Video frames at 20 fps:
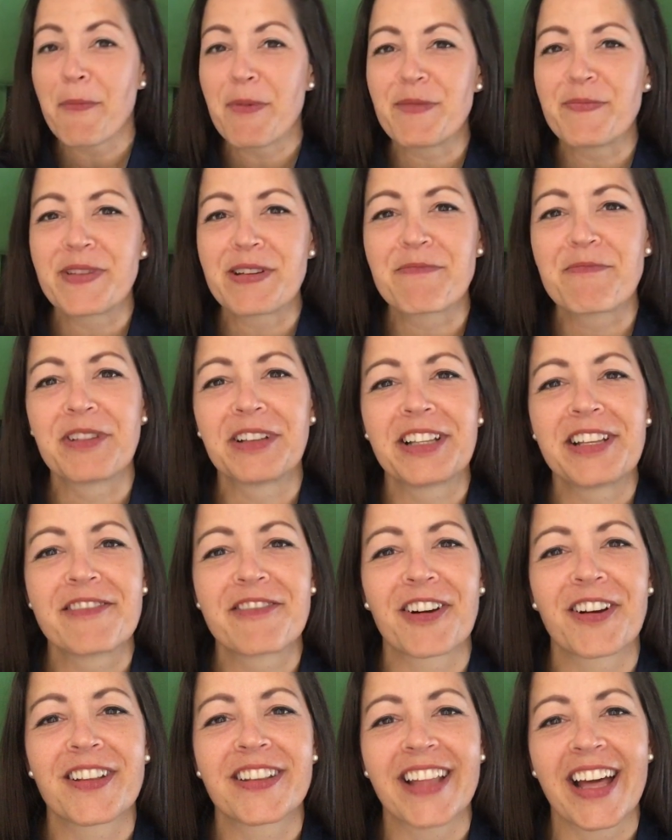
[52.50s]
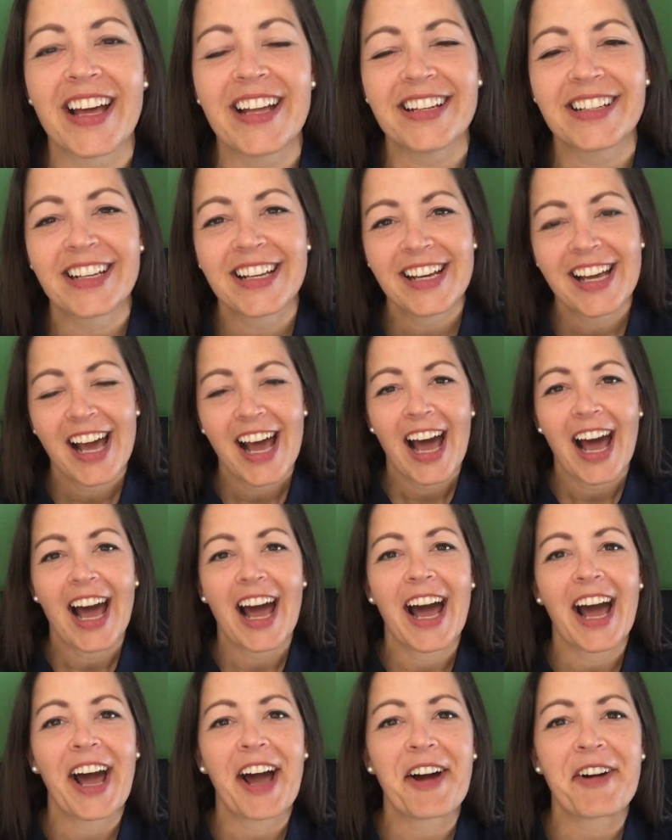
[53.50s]
I'm a big believer in that.
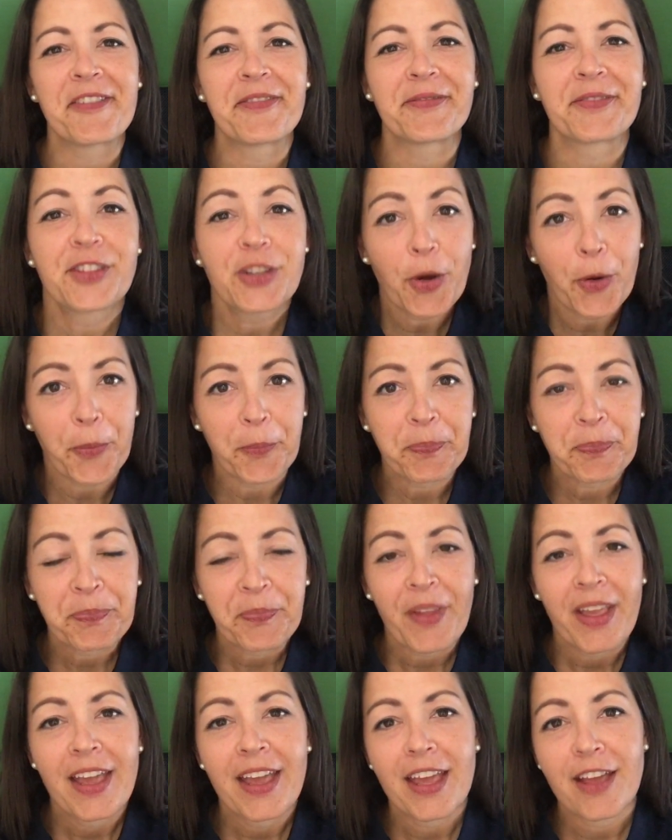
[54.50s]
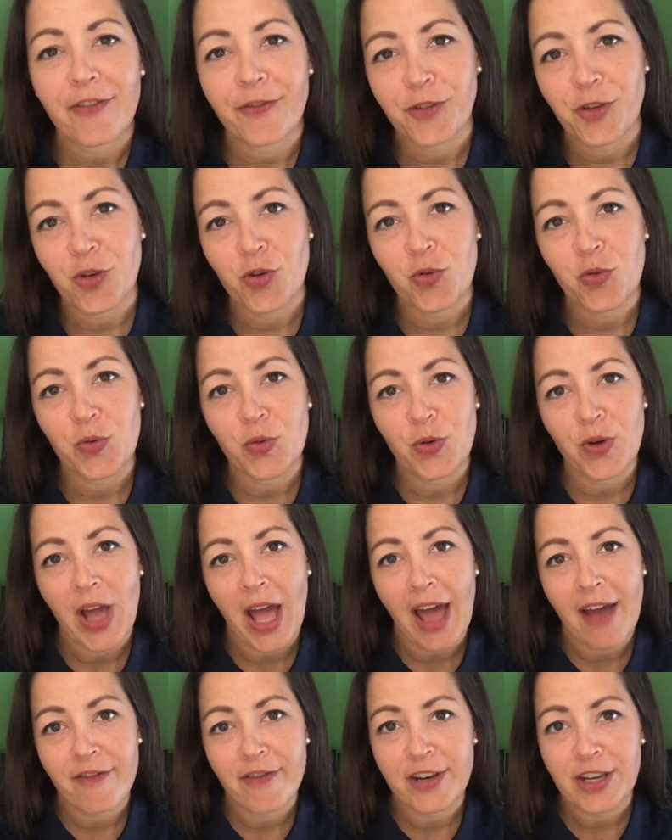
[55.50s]
Um, so if you
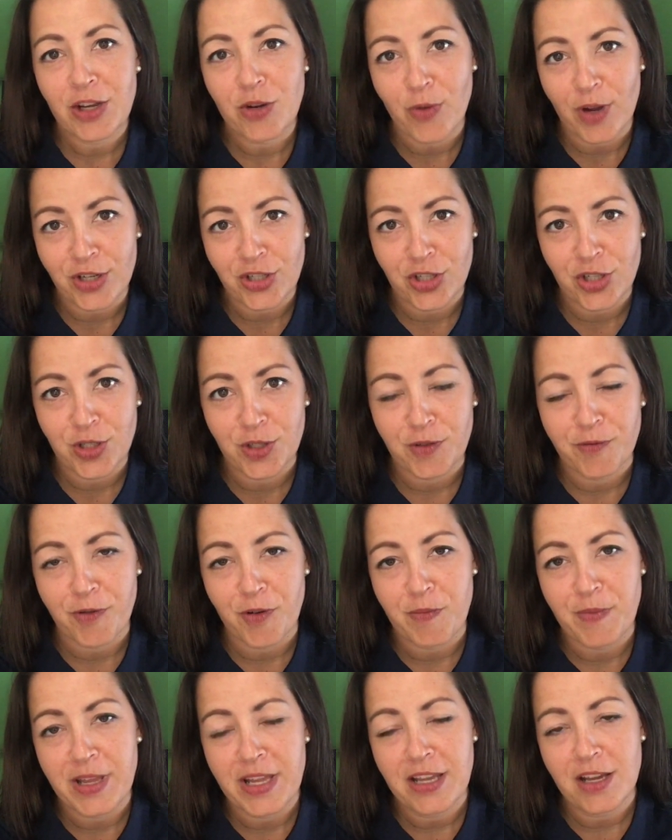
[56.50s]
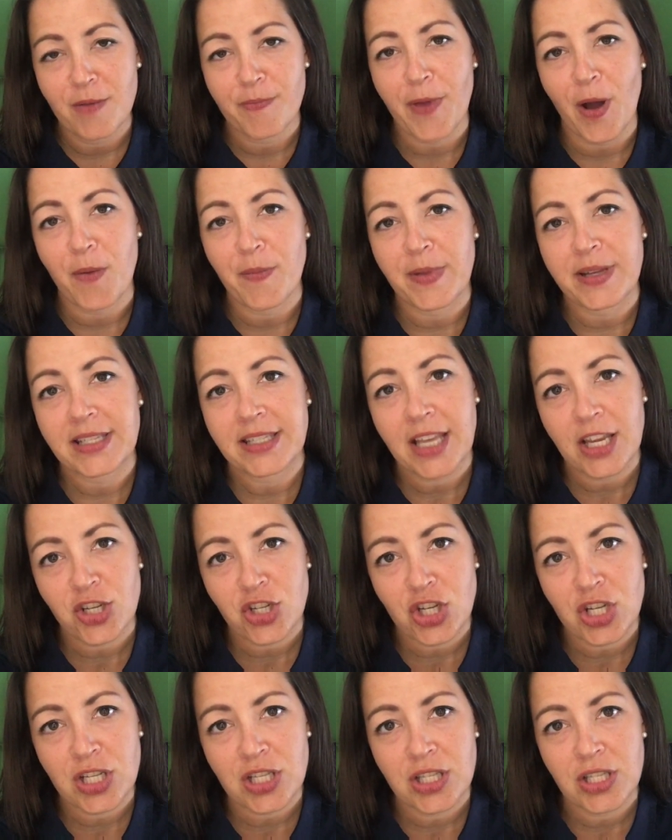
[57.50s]
have any questions for me about my
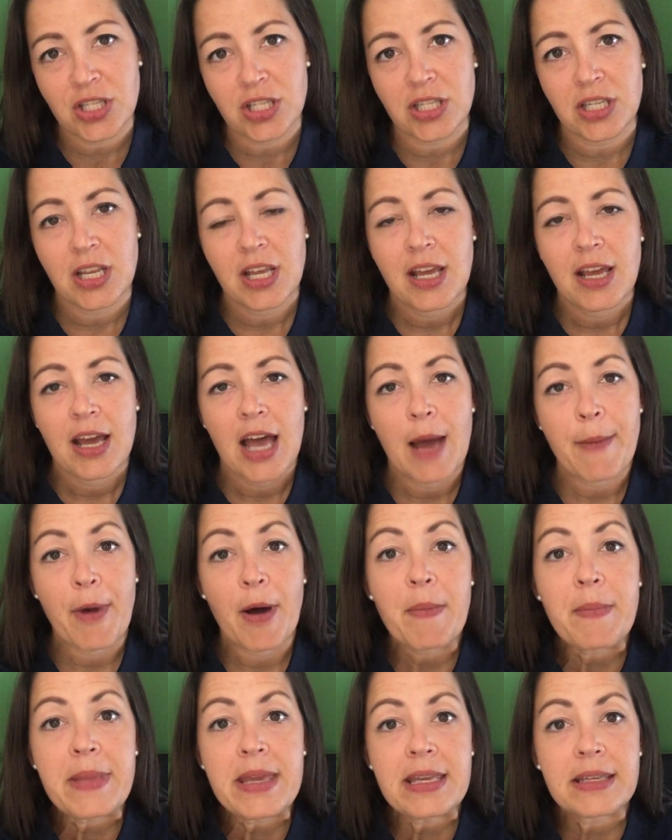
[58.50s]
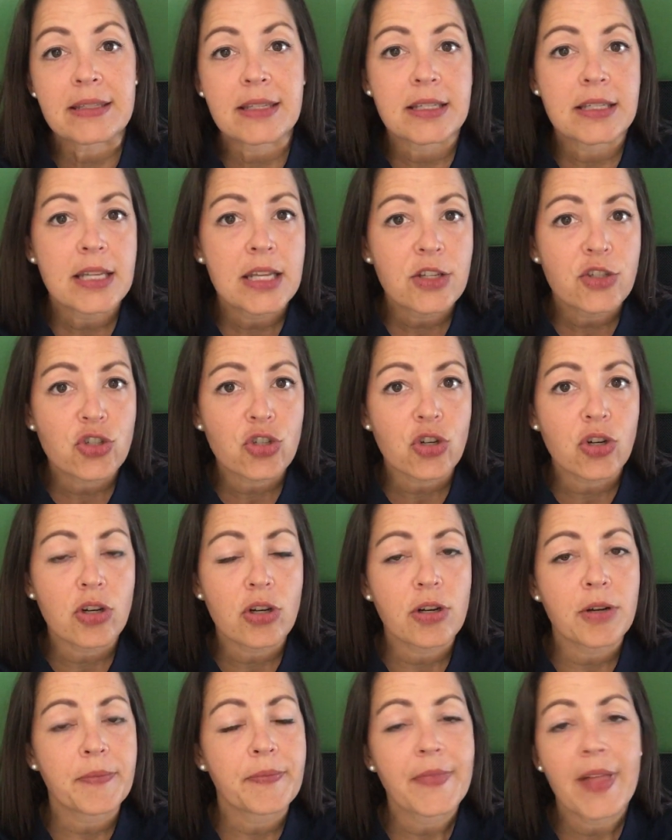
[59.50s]
sessions, about me as a
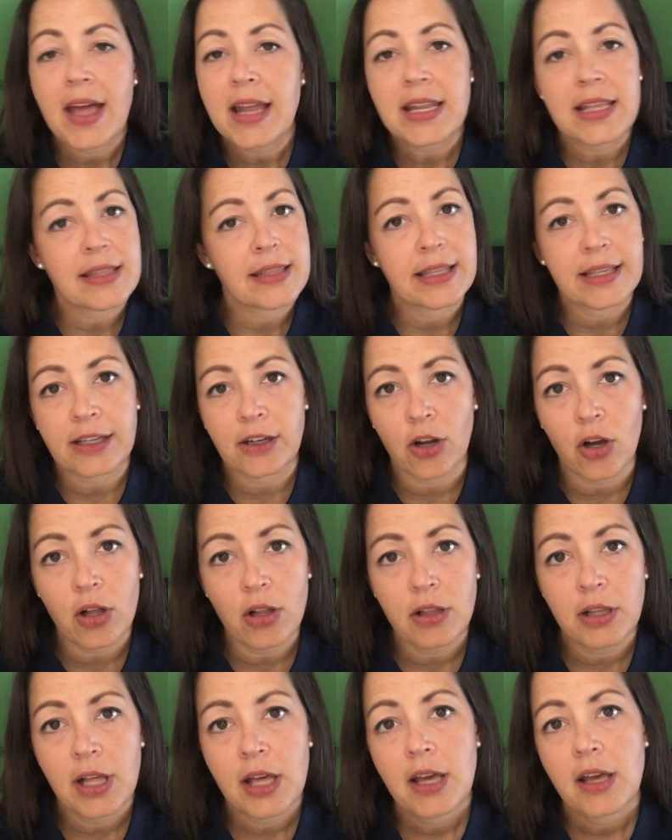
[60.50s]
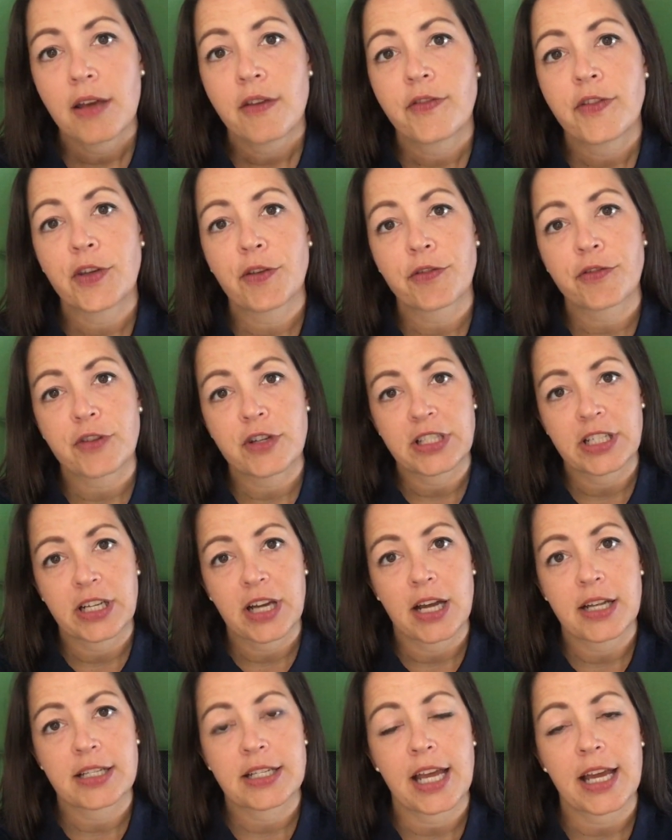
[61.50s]
teacher, anything at all, feel free to
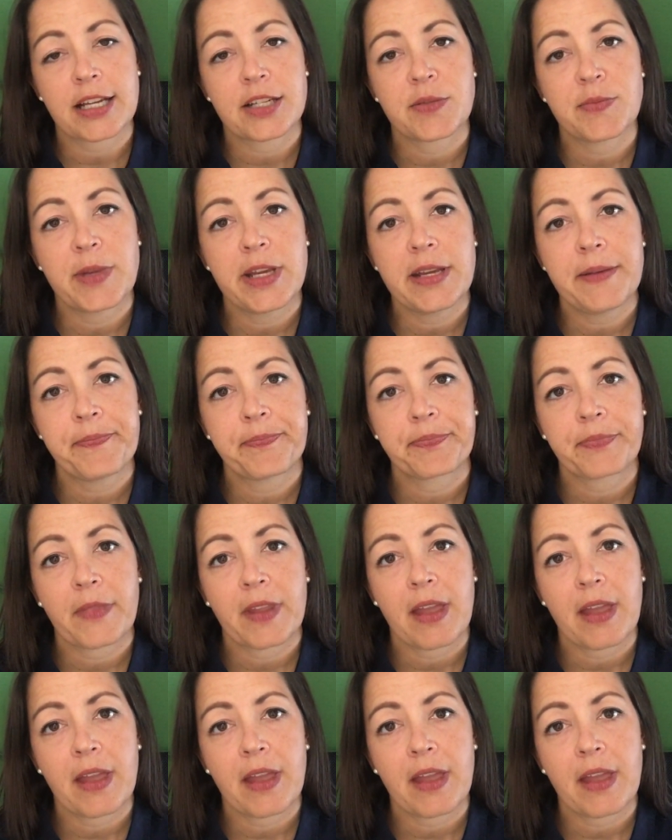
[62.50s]
contact me.